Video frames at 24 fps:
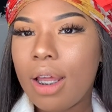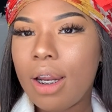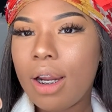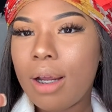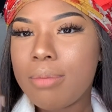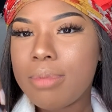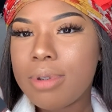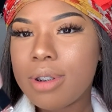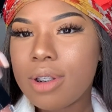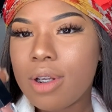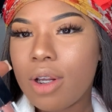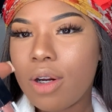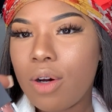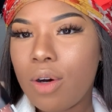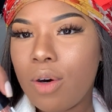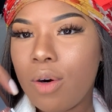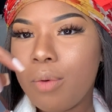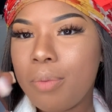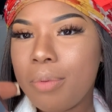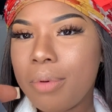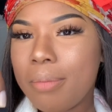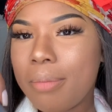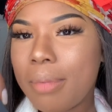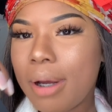I'm just gonna
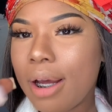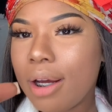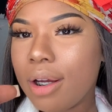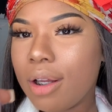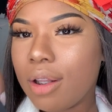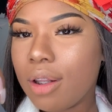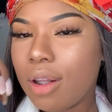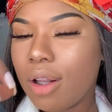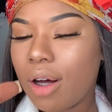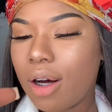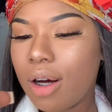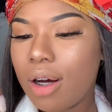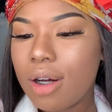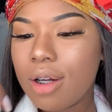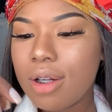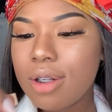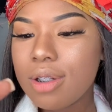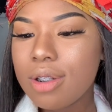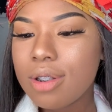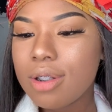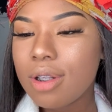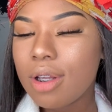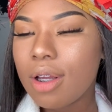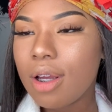open my
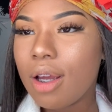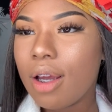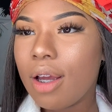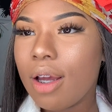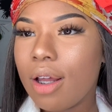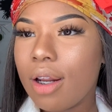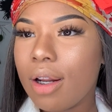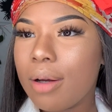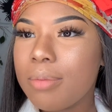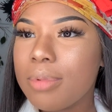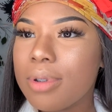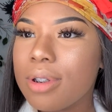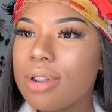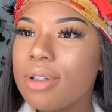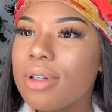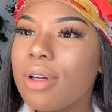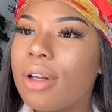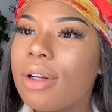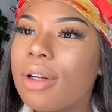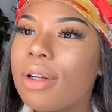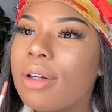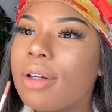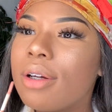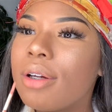gloss, and I'm just
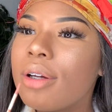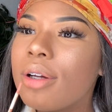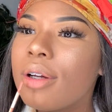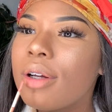gonna